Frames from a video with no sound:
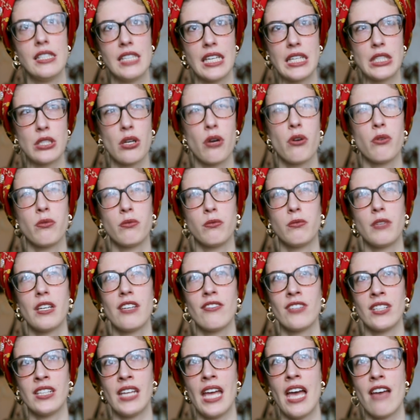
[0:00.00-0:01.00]
they don't
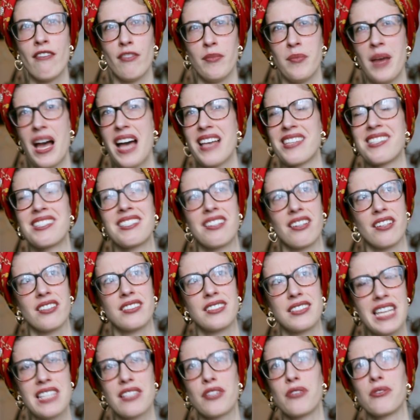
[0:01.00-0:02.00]
even have a mascot.
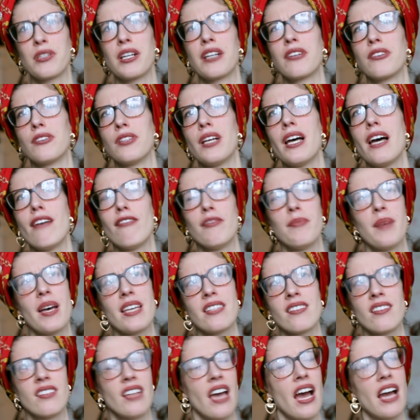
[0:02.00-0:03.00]
Does Coca-Cola have a
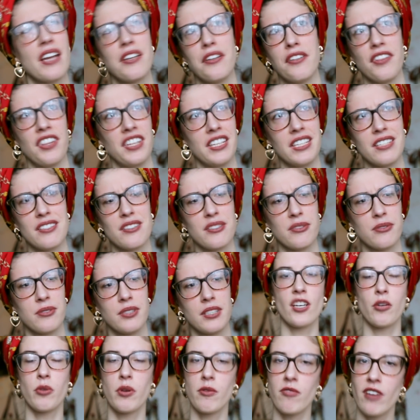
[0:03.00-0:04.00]
mascot? I don't think so.
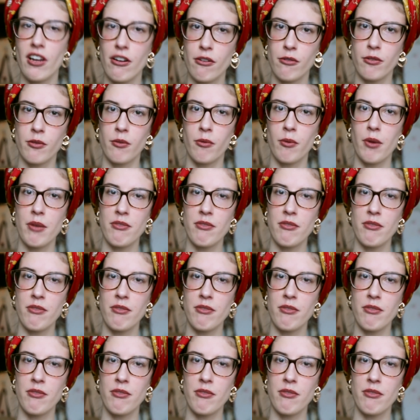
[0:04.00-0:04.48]
So without